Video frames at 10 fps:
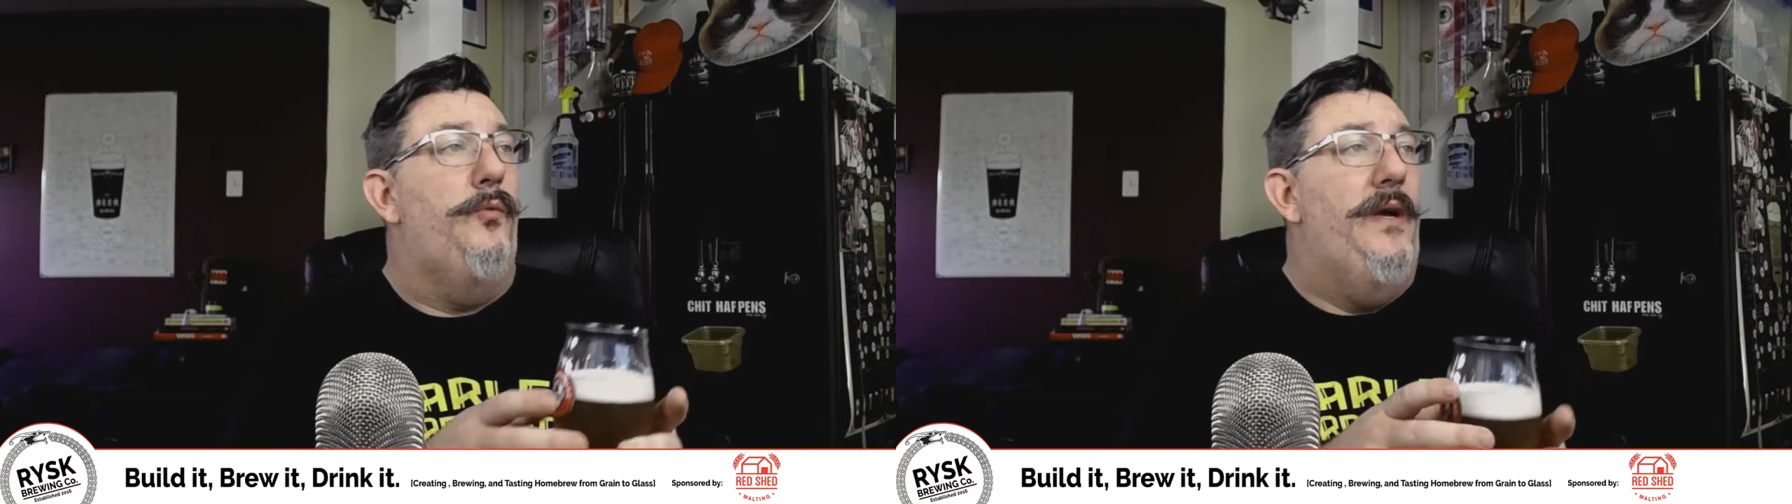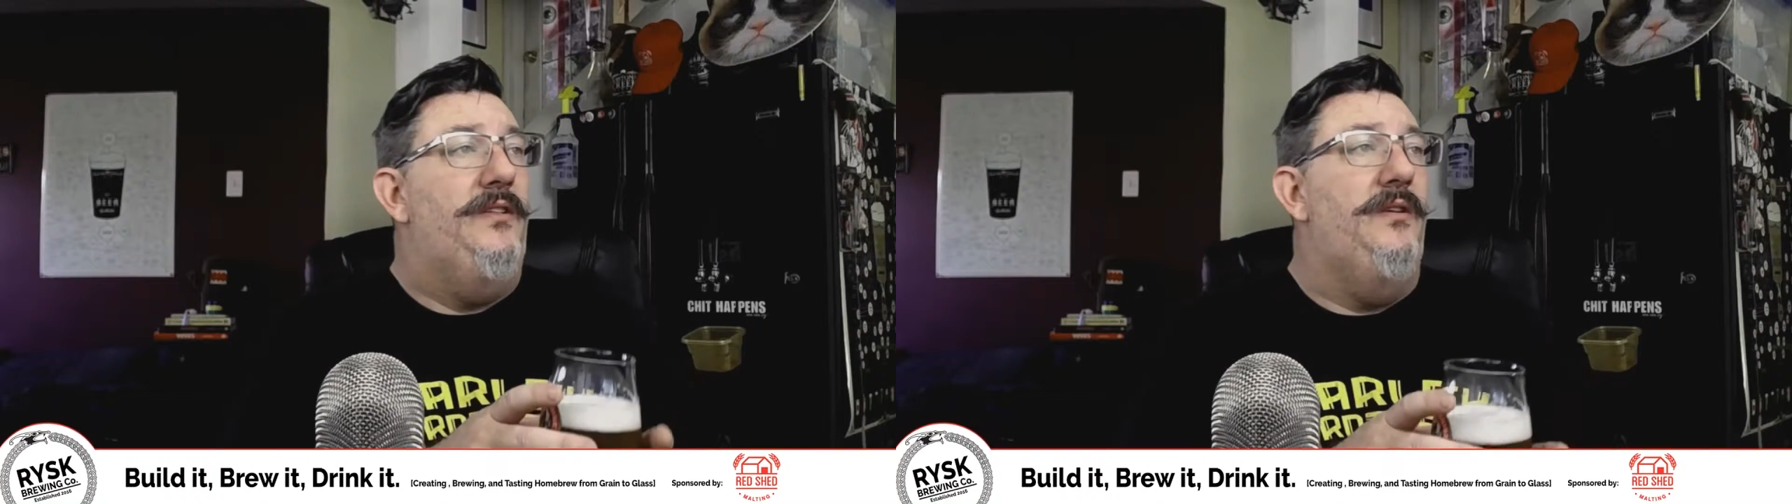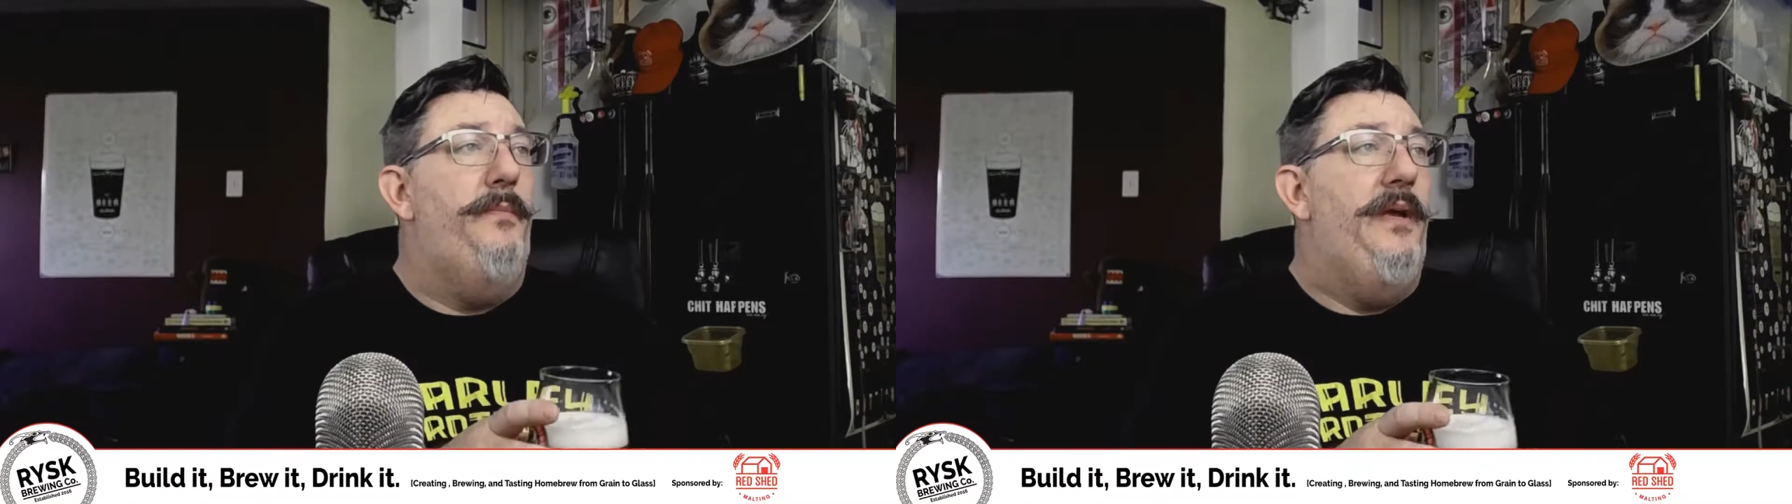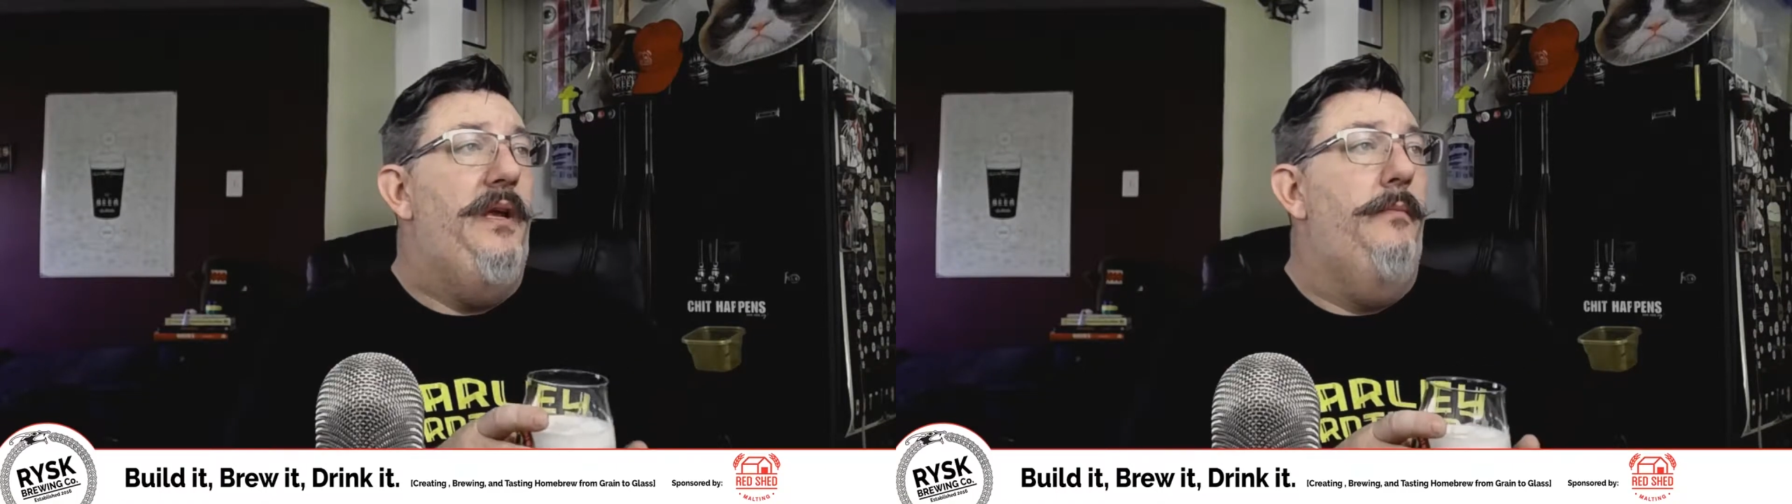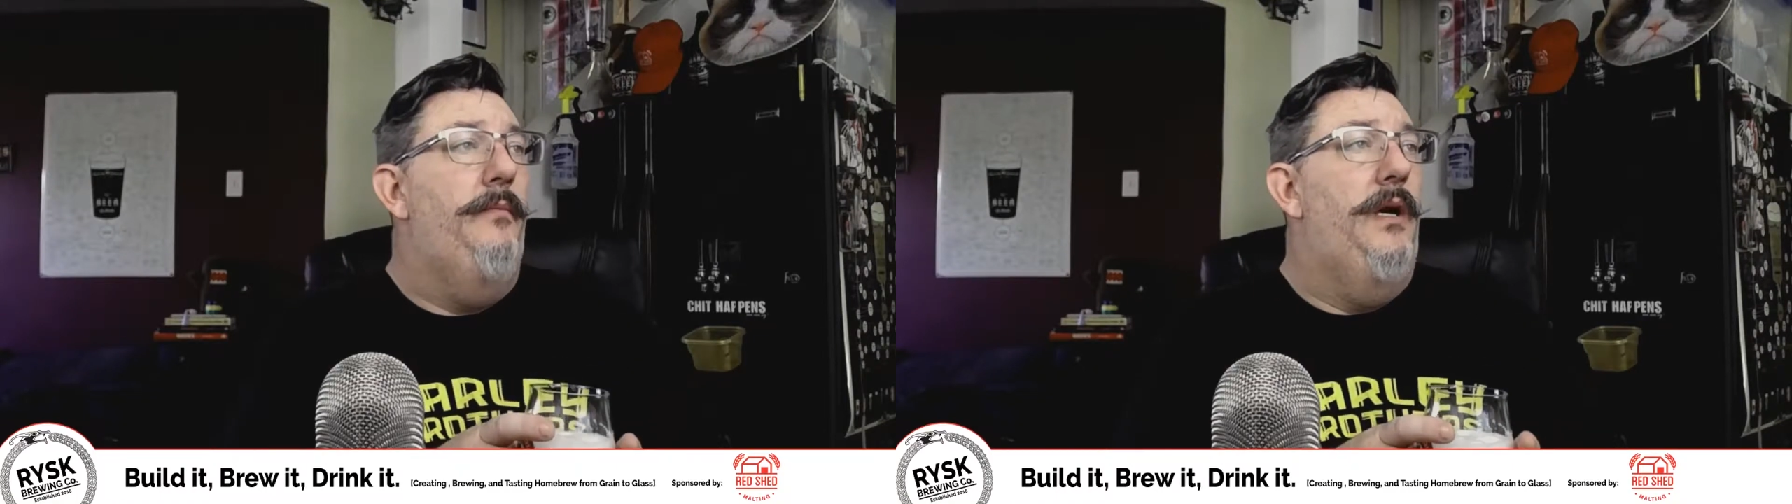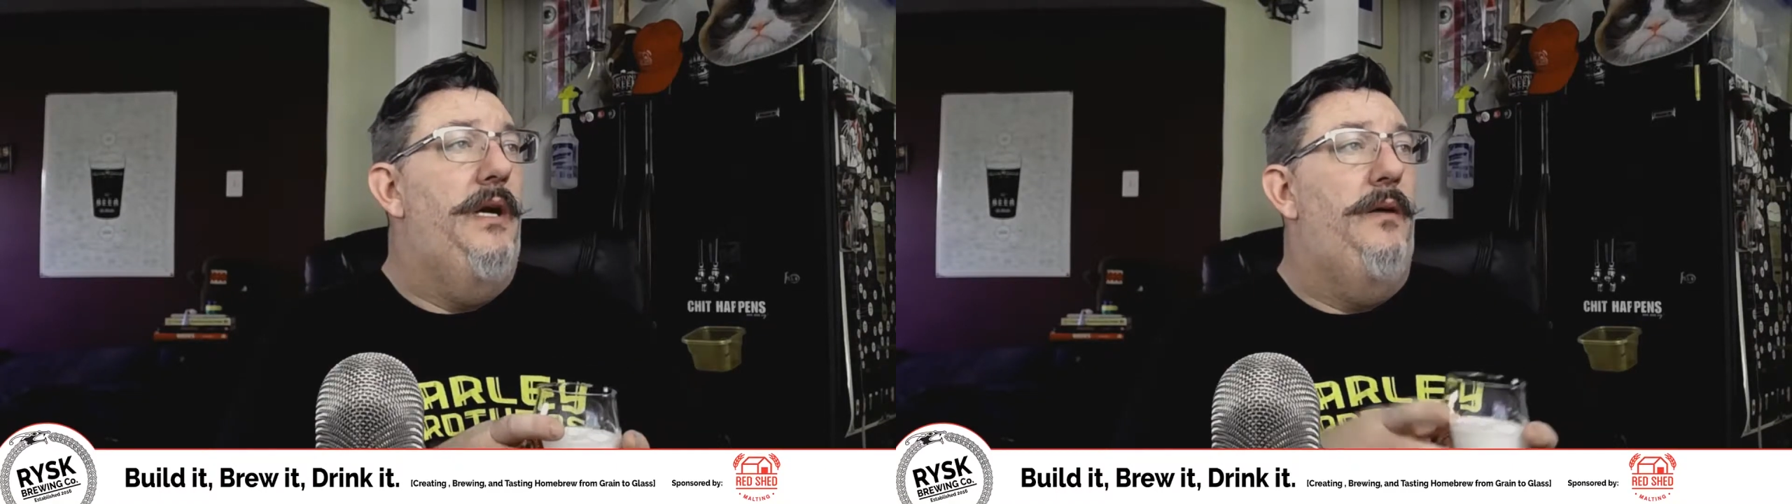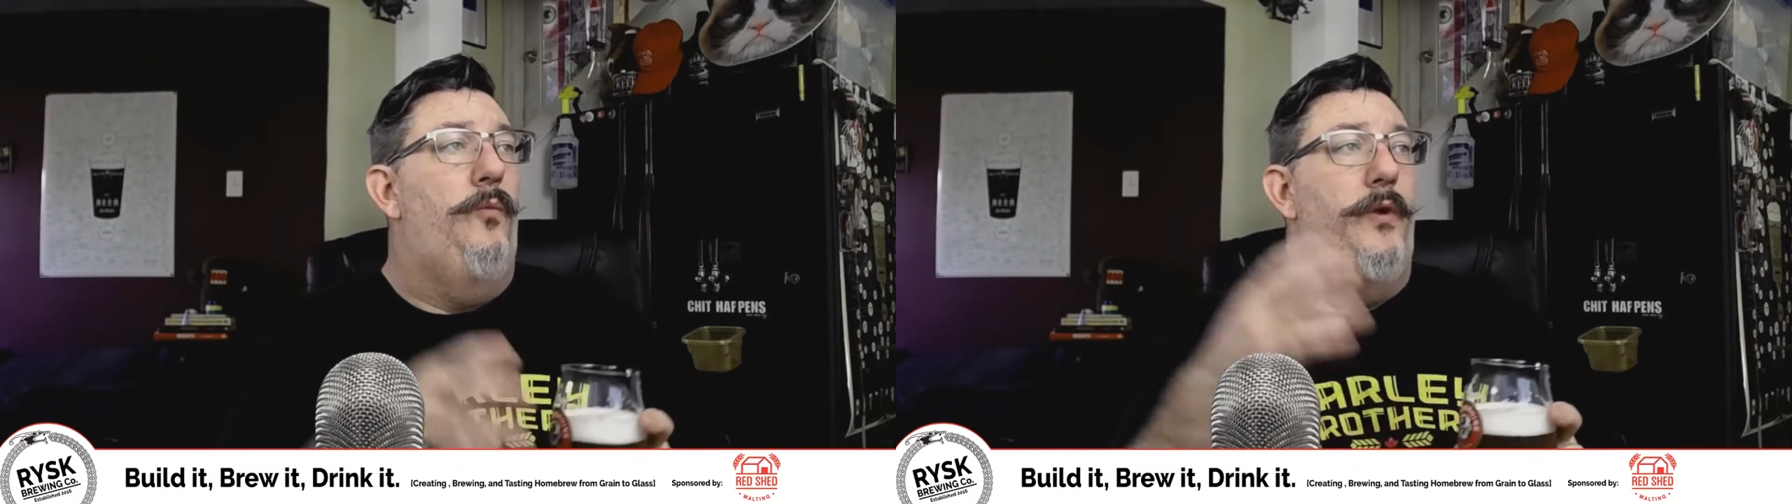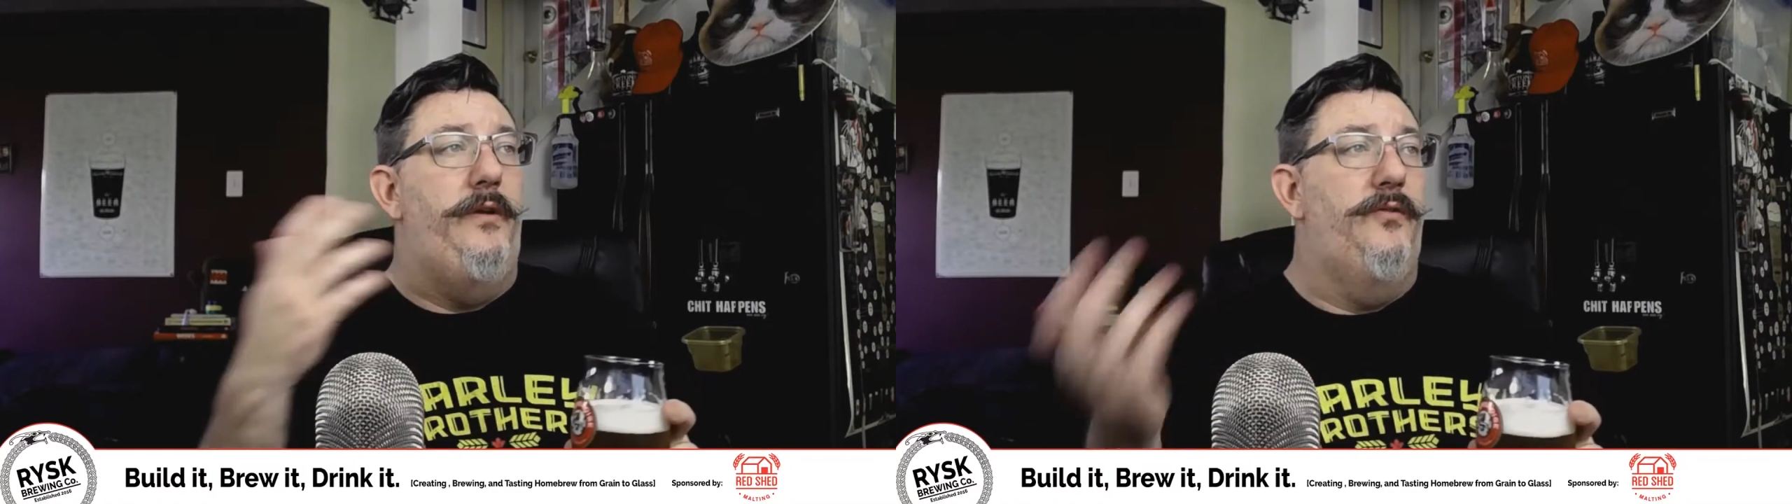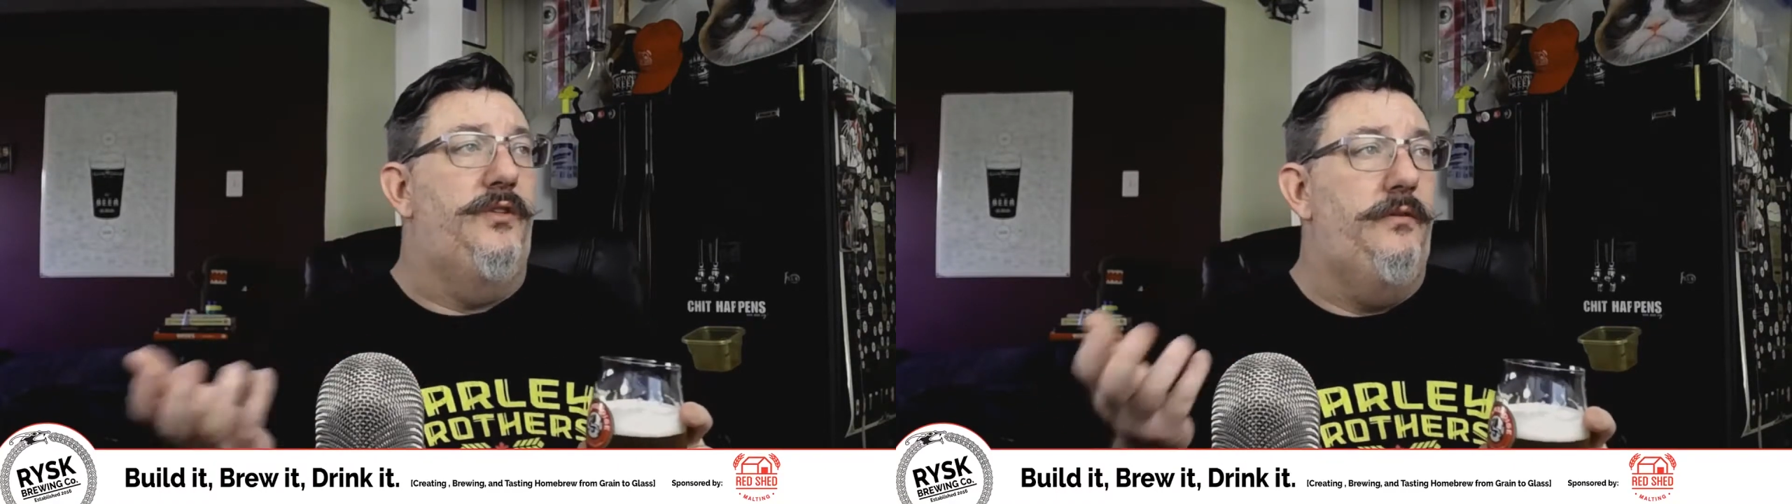recipe we